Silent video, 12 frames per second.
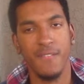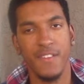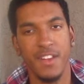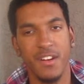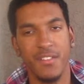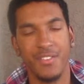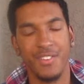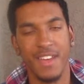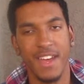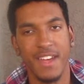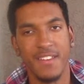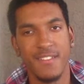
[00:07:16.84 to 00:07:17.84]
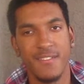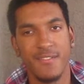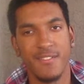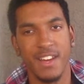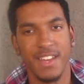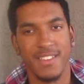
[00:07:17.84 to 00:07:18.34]
You know what I'm saying?
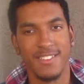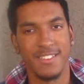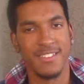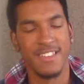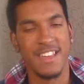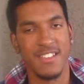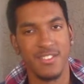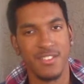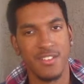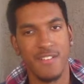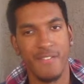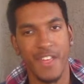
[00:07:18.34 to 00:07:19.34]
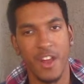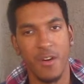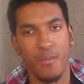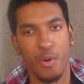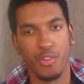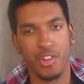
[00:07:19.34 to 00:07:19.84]
Against the Saints, that
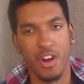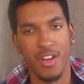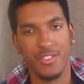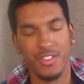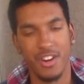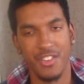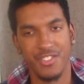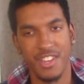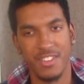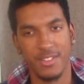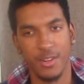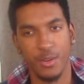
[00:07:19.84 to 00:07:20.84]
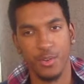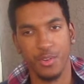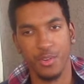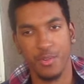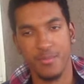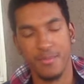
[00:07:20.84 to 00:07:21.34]
almost cost y'all a chance to go to
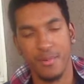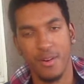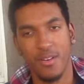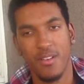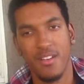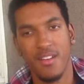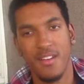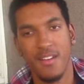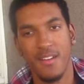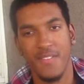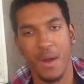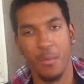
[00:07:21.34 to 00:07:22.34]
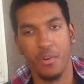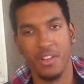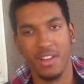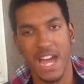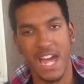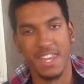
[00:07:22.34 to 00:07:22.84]
the Super Bowl. That would
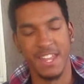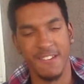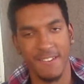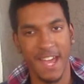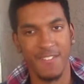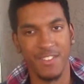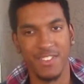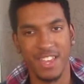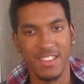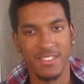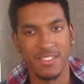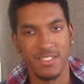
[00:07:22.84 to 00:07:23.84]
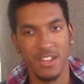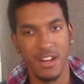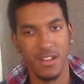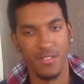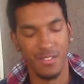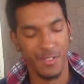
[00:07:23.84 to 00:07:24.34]
have gave the Saints the
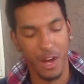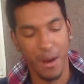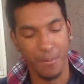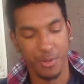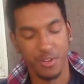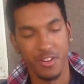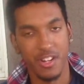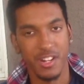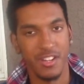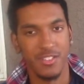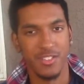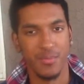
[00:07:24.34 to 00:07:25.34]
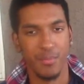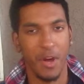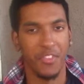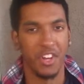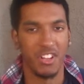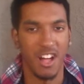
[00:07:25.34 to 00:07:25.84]
opportunity to just
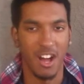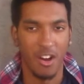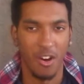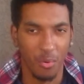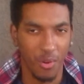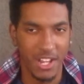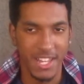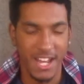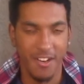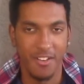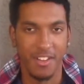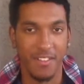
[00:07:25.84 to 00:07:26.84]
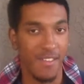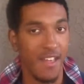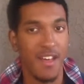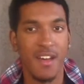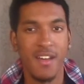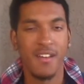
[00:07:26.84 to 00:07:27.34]
melt the clock all the way down and,
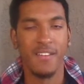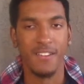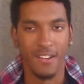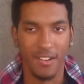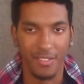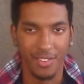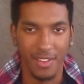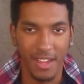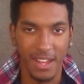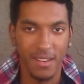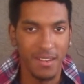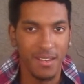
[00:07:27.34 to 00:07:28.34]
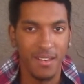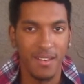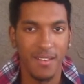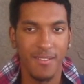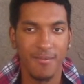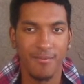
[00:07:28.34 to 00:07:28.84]
you know what I'm saying,
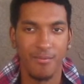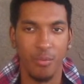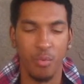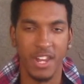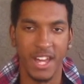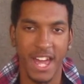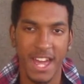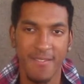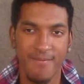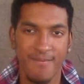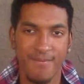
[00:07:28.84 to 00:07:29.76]
win a game.